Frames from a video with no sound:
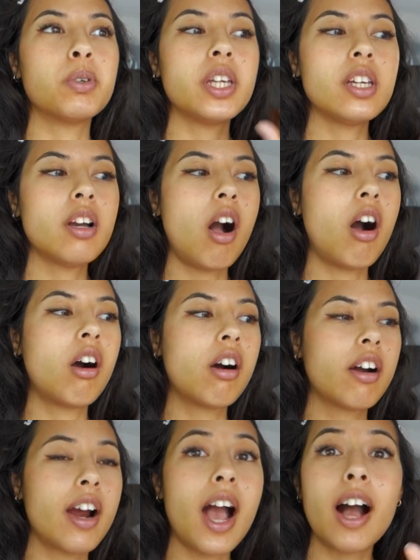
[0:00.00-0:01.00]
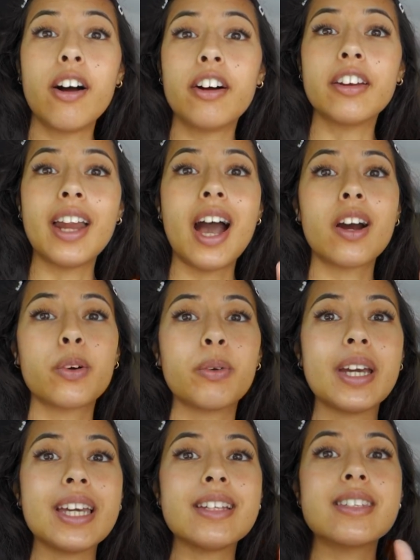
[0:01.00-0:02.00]
We are on our
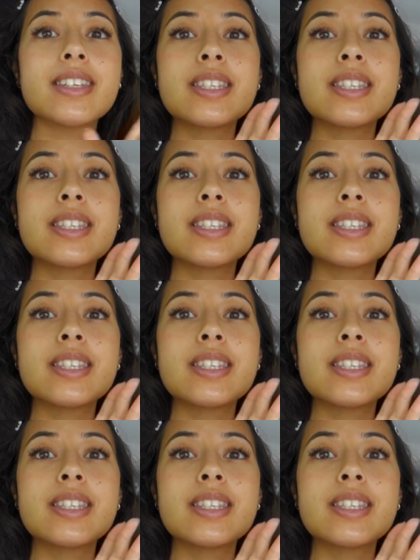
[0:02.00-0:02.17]
way to